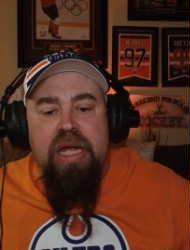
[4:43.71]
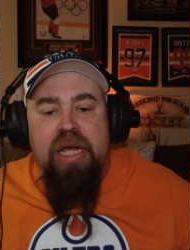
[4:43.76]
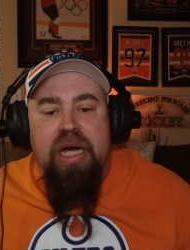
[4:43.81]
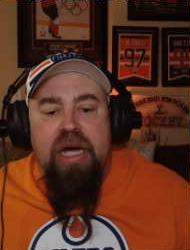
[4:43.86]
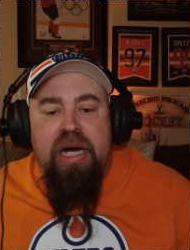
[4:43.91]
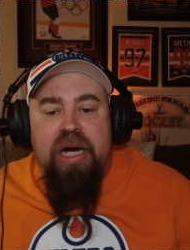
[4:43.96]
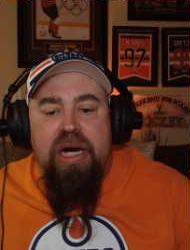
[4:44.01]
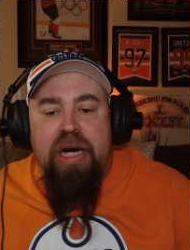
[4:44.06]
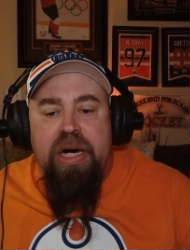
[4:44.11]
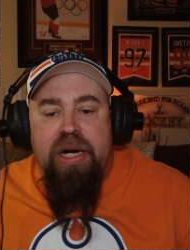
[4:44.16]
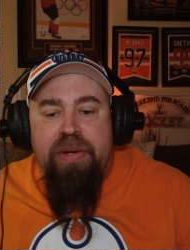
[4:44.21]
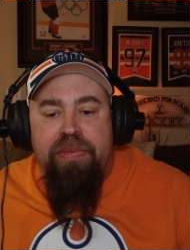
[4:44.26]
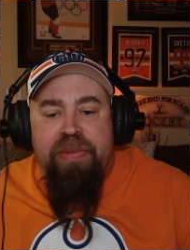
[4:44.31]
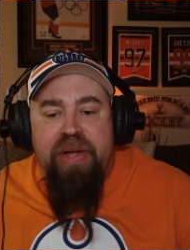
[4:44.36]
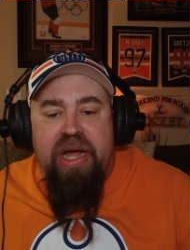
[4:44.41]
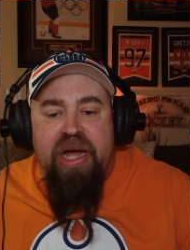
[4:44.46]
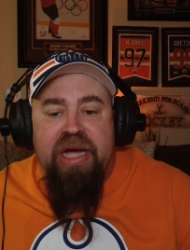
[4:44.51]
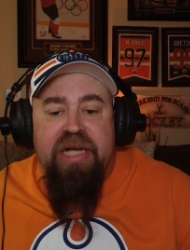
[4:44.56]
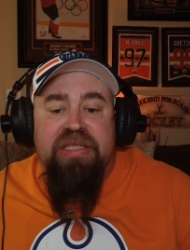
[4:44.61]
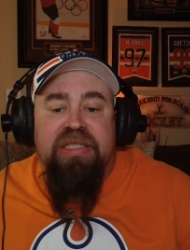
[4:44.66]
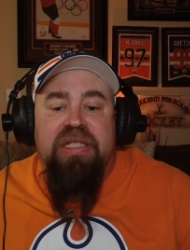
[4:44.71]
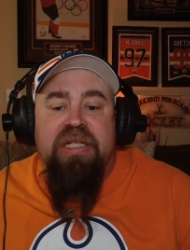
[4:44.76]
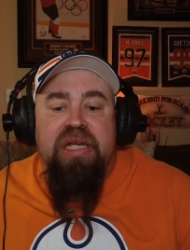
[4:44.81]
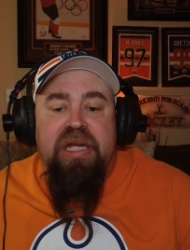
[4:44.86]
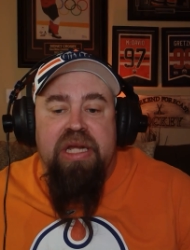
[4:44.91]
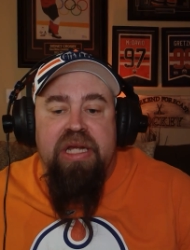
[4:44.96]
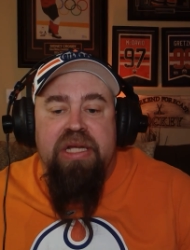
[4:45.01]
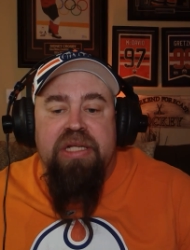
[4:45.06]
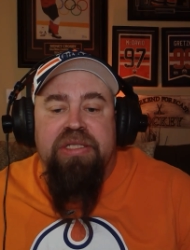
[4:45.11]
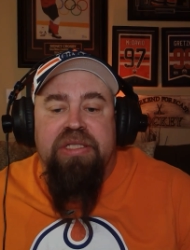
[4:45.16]
um, as it
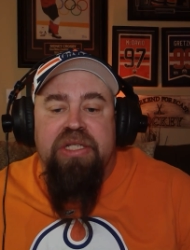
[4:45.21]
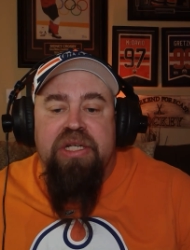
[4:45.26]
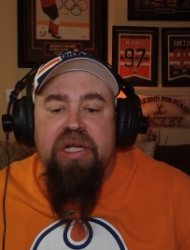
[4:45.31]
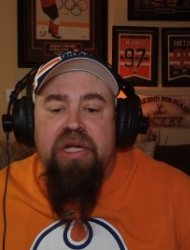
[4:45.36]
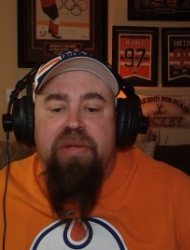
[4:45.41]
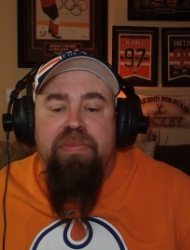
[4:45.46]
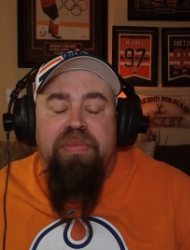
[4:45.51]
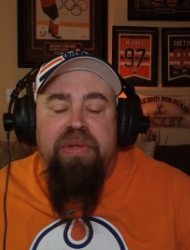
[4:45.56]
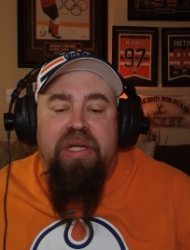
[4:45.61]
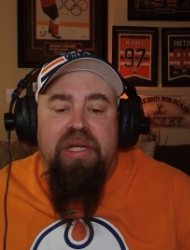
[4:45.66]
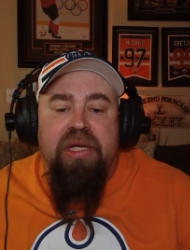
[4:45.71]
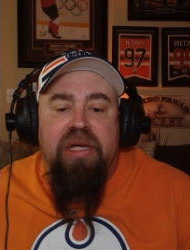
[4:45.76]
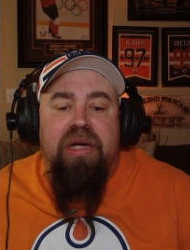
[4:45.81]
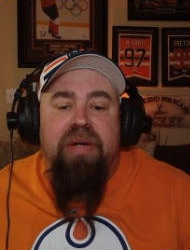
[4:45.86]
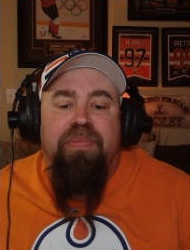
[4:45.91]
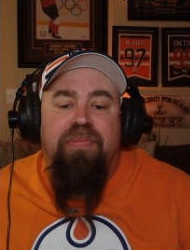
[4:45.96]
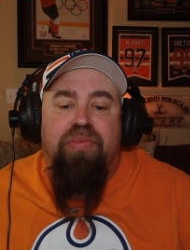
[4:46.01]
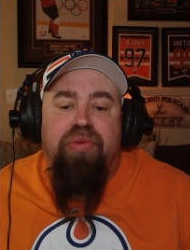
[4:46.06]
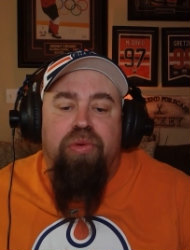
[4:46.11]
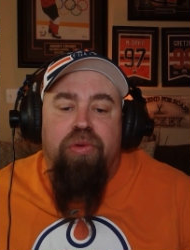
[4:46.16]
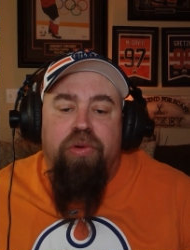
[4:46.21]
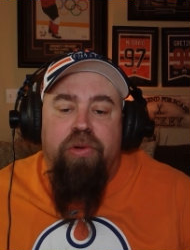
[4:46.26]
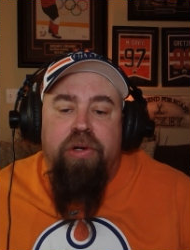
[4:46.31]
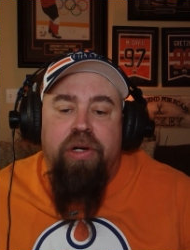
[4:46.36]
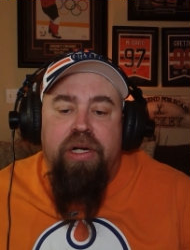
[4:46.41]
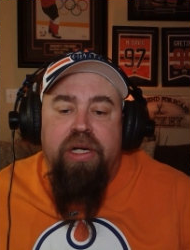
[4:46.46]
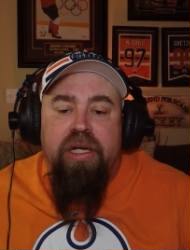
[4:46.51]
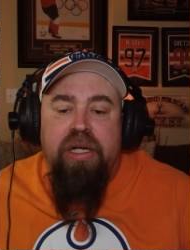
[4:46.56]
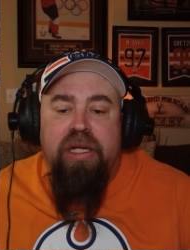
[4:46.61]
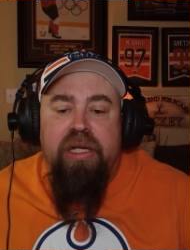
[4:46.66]
is going to be a
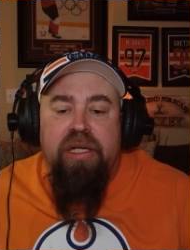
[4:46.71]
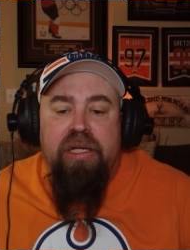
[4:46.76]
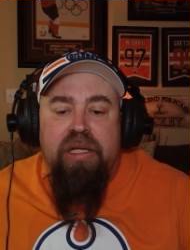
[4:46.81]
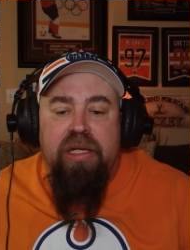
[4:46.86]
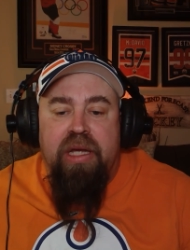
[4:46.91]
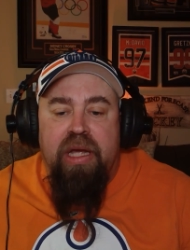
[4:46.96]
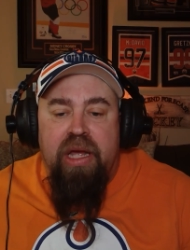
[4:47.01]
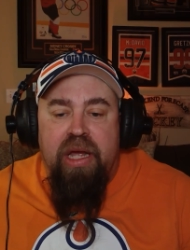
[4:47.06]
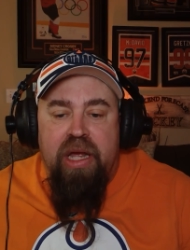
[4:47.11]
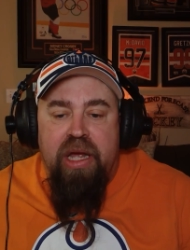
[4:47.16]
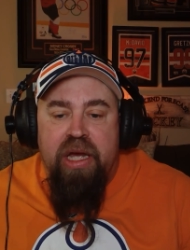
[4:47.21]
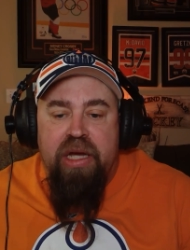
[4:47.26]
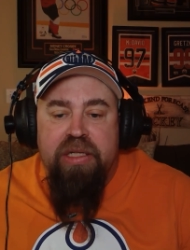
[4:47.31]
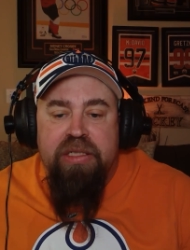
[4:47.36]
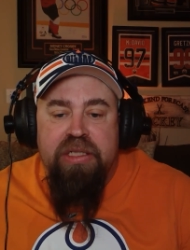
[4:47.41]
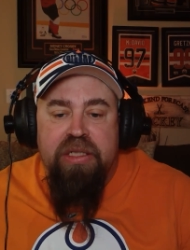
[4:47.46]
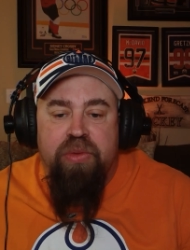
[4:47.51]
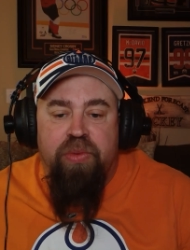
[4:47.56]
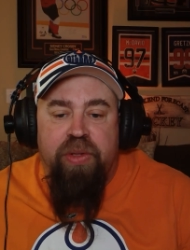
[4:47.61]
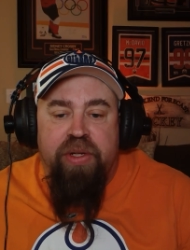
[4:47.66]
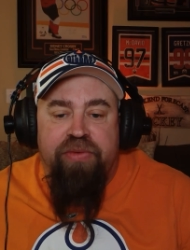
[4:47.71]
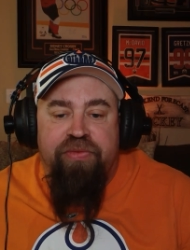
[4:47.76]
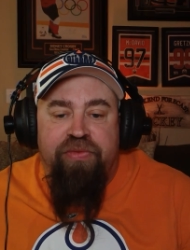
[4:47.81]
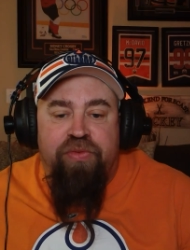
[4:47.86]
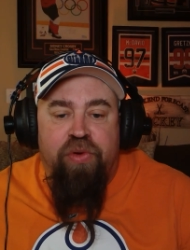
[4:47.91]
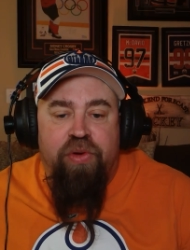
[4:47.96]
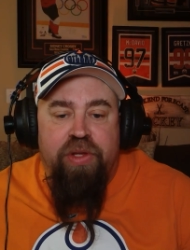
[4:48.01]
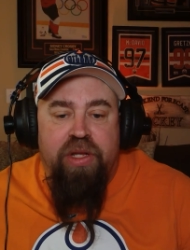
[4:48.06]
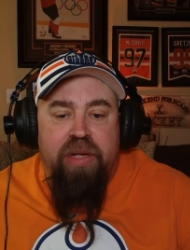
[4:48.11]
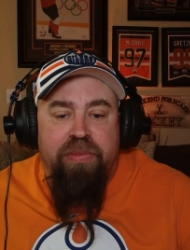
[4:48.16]
pretty hectic week
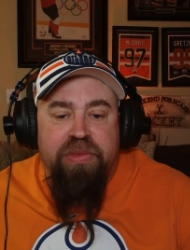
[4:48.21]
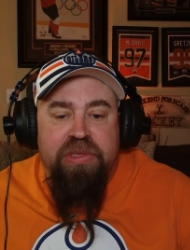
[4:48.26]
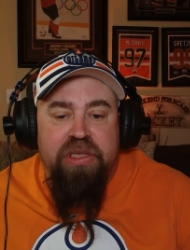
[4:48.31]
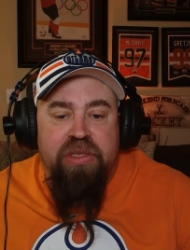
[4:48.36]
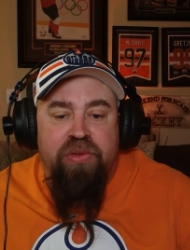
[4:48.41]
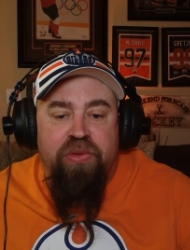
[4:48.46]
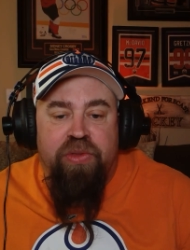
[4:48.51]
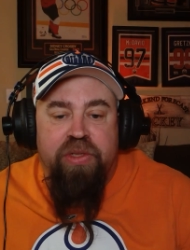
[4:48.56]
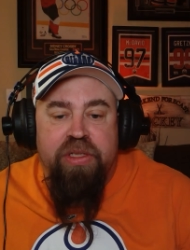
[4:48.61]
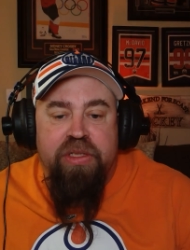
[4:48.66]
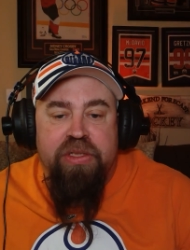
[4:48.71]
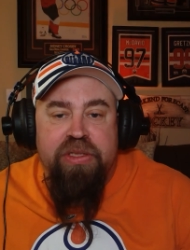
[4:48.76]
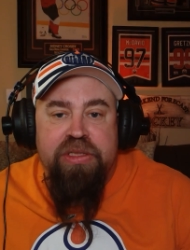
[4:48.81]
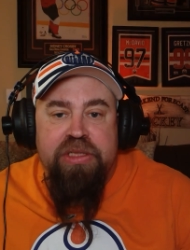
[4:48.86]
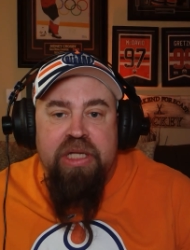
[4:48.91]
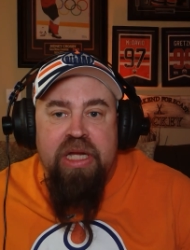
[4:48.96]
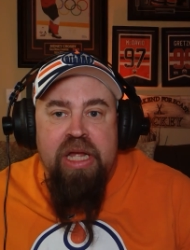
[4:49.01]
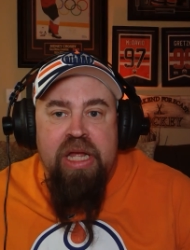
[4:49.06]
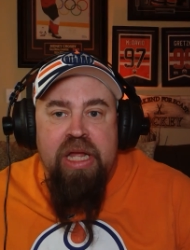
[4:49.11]
for the Edmonton Oilers.